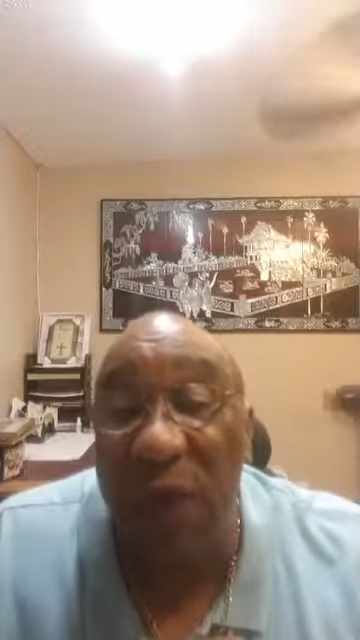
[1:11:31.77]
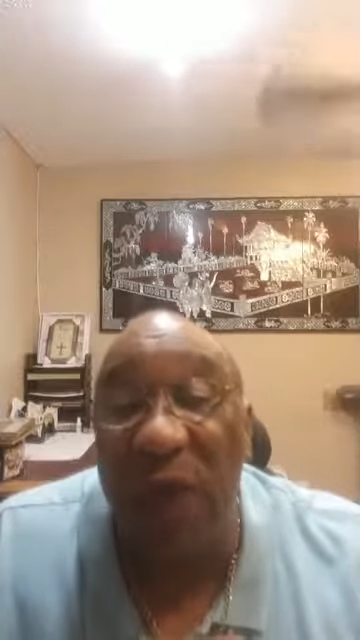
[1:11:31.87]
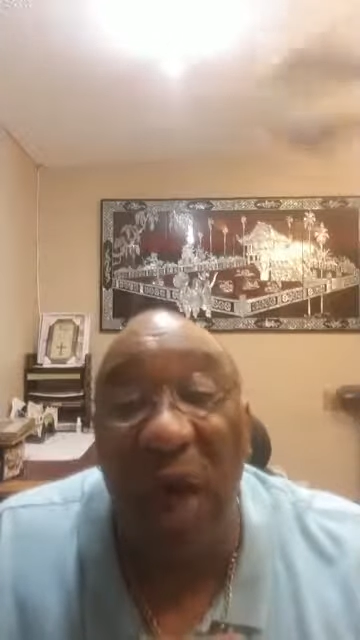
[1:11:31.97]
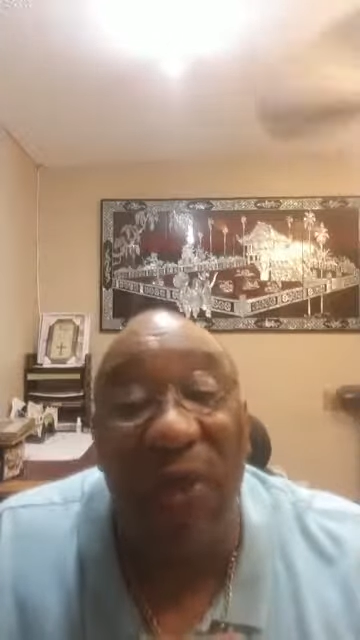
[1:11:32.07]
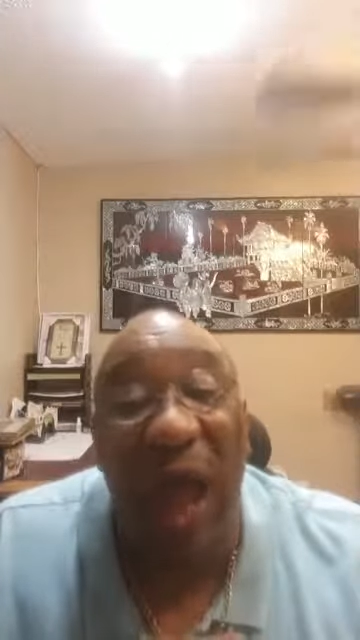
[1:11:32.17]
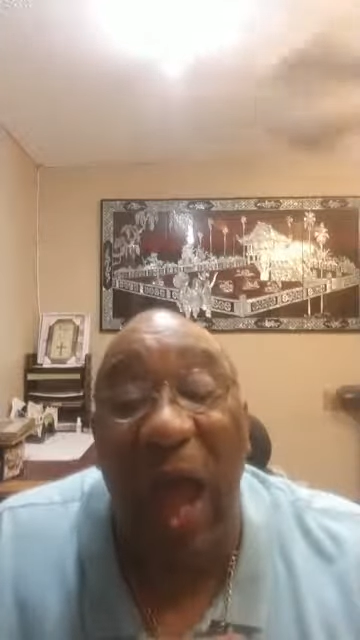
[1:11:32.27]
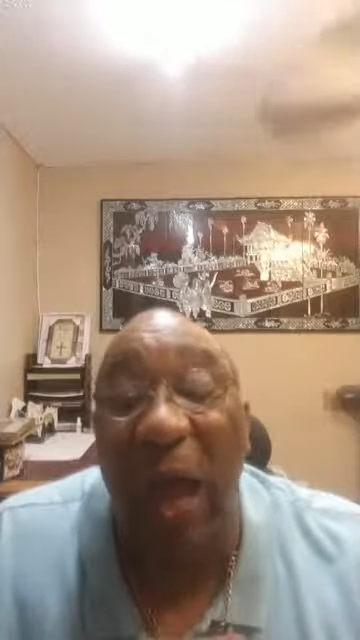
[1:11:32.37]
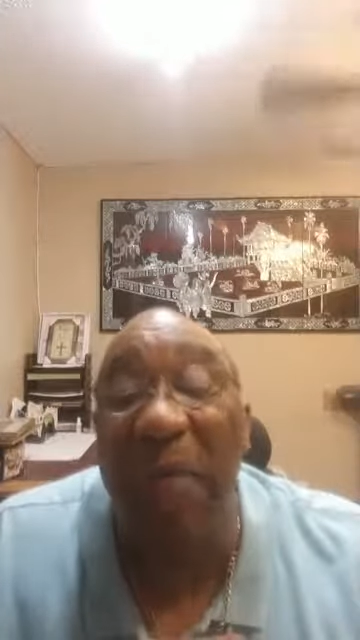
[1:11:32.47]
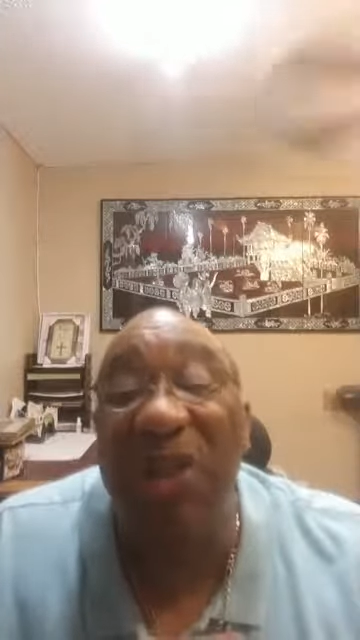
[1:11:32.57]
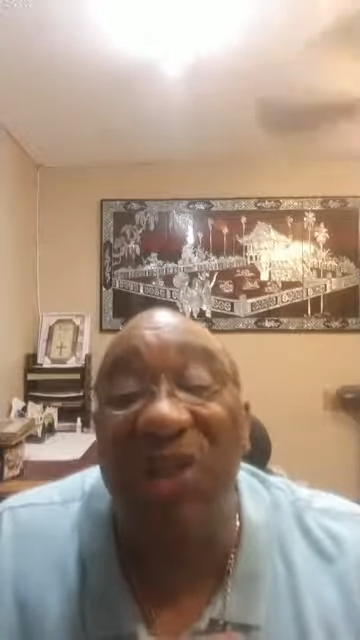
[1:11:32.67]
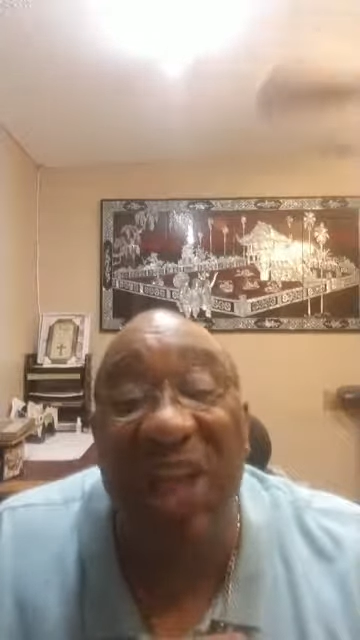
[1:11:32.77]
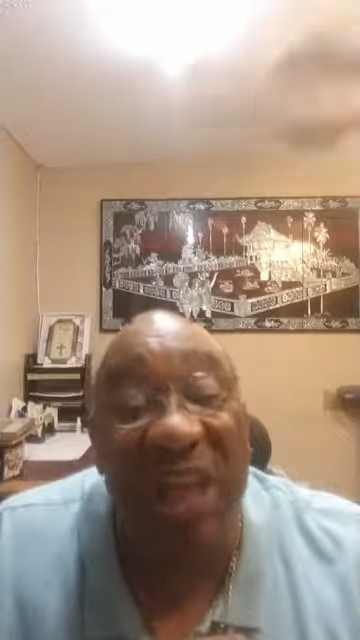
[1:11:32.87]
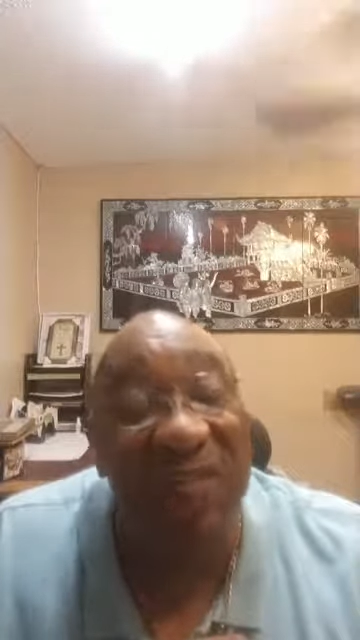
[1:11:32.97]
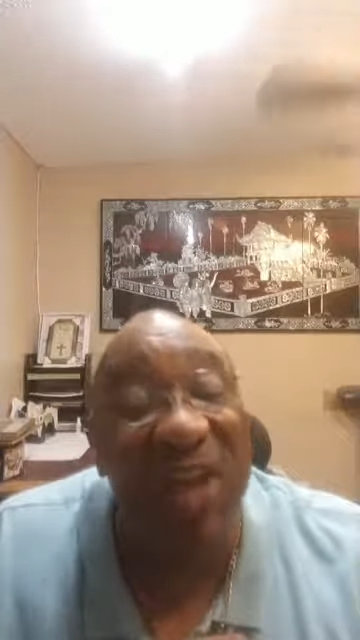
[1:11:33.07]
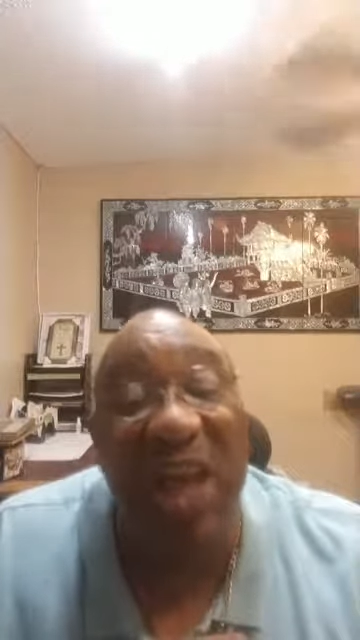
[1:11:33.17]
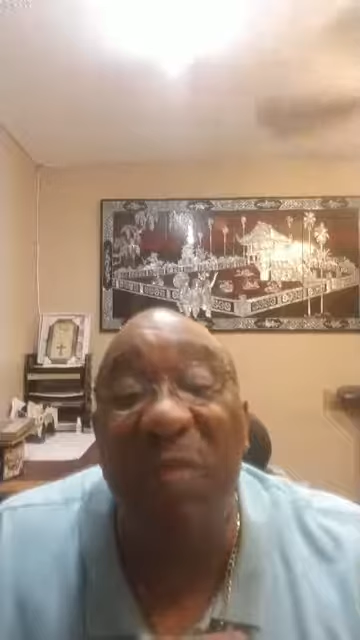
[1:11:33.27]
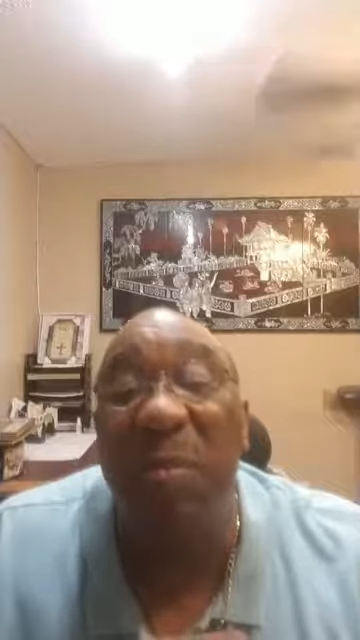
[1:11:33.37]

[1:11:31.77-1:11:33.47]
Father, I believe in